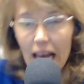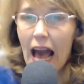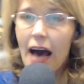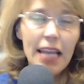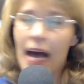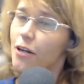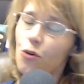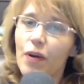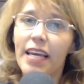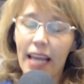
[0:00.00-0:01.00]
how, how
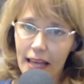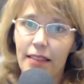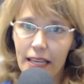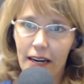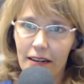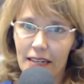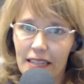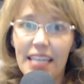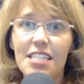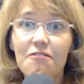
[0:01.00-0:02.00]
did we get there?
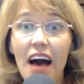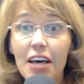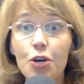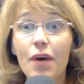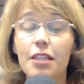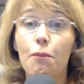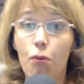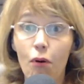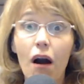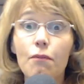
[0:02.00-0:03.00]
Let's evaluate the
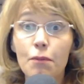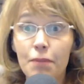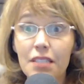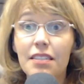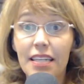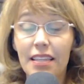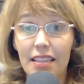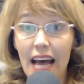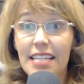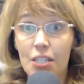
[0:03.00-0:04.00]
probability
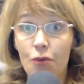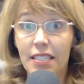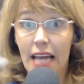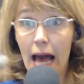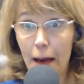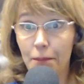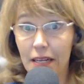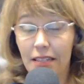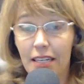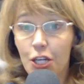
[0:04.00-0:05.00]
that that's going to
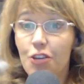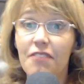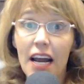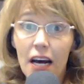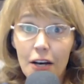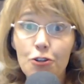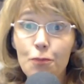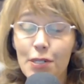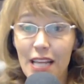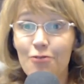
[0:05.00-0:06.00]
happen. You've got one
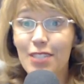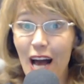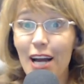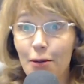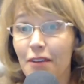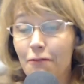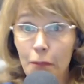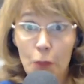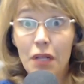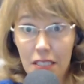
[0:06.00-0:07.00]
hundred percent retirement
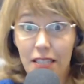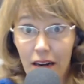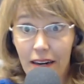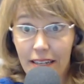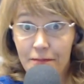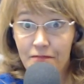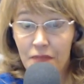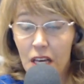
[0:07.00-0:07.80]
from the military.